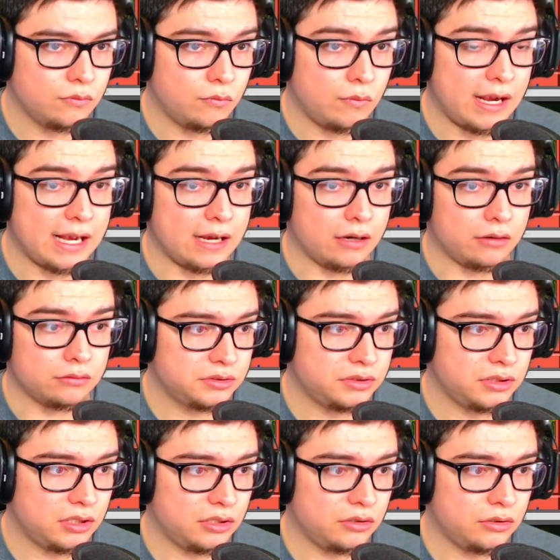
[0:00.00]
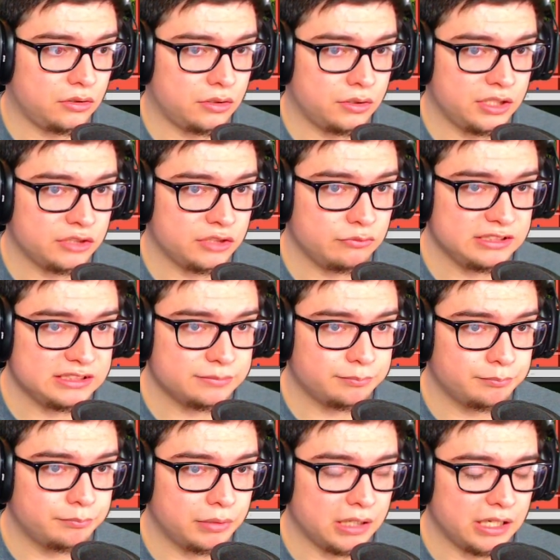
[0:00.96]
Wow, so this one's
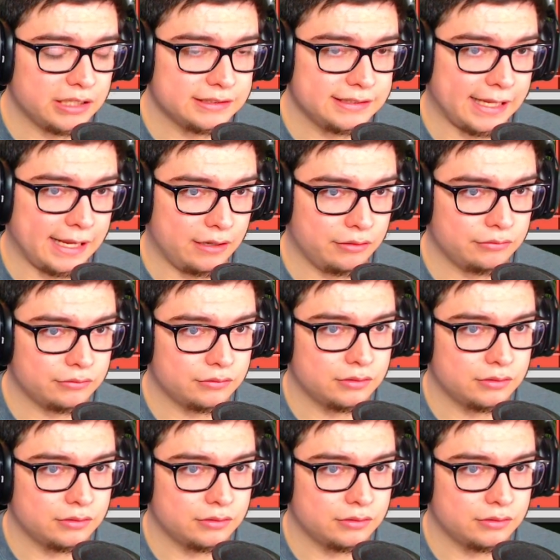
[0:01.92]
bugged out.